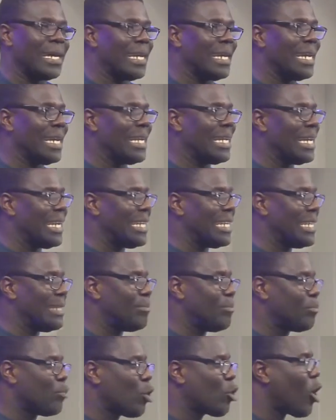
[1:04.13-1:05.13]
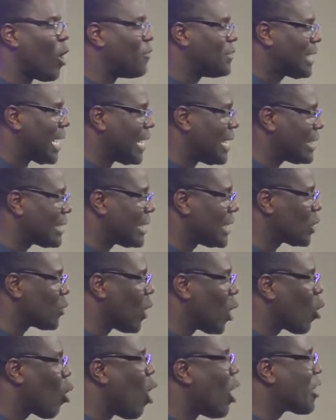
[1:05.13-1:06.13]
in the book of Genesis,
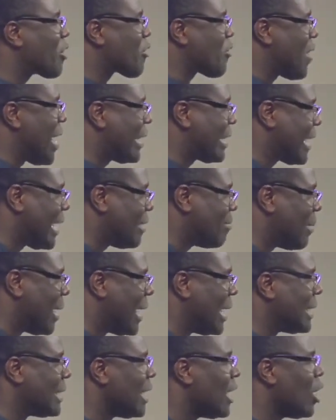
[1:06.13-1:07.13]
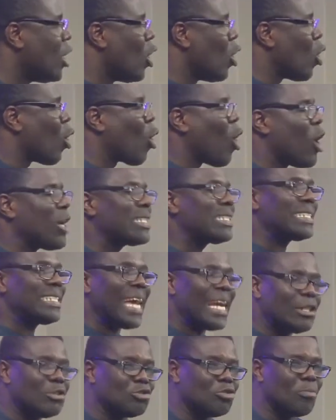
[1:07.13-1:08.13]
when God created man, God
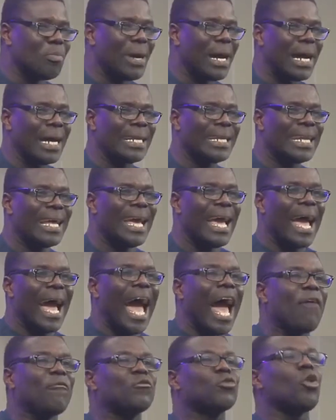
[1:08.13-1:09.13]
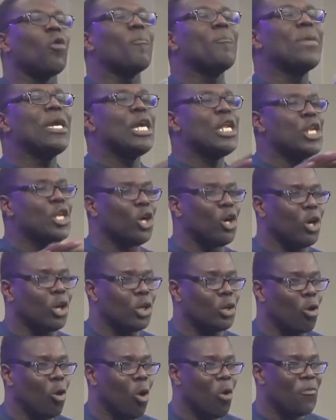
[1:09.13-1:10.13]
said to man, have
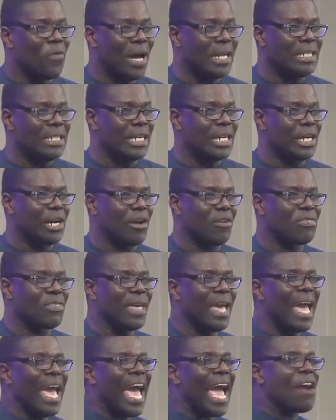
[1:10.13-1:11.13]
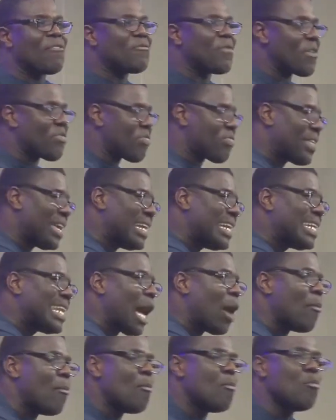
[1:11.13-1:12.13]
dominion over the earth. Everything
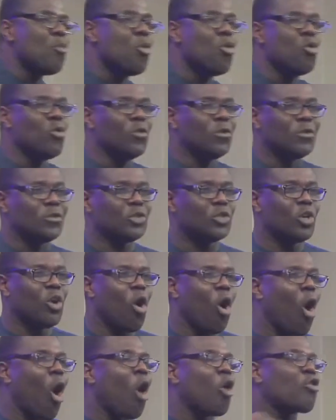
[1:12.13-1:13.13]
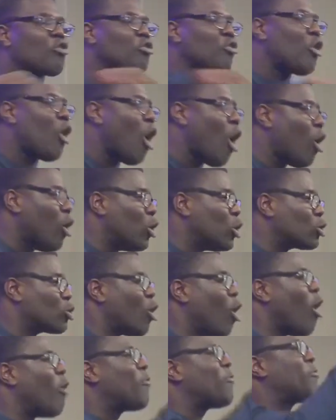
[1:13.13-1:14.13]
that moves or crawls
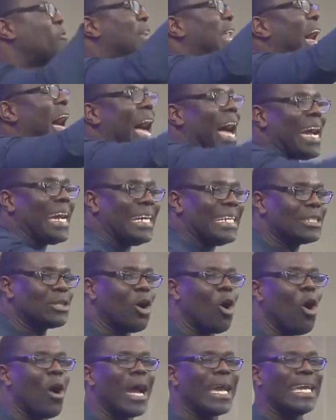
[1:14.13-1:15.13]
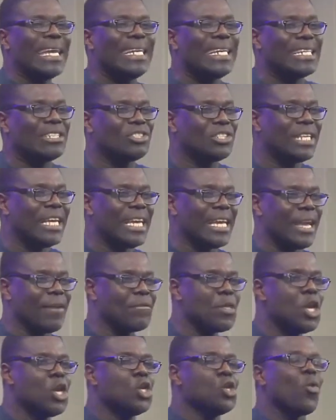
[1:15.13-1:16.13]
or flies or in the sea,
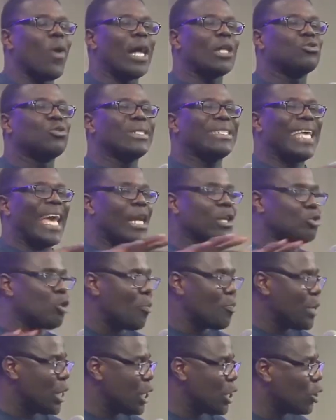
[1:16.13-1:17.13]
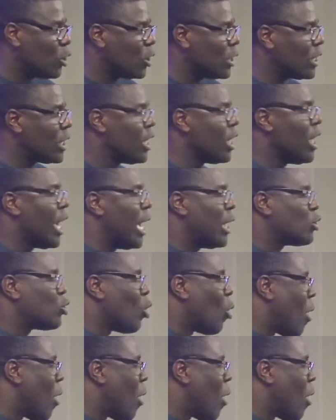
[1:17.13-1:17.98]
you are to take dominion. And so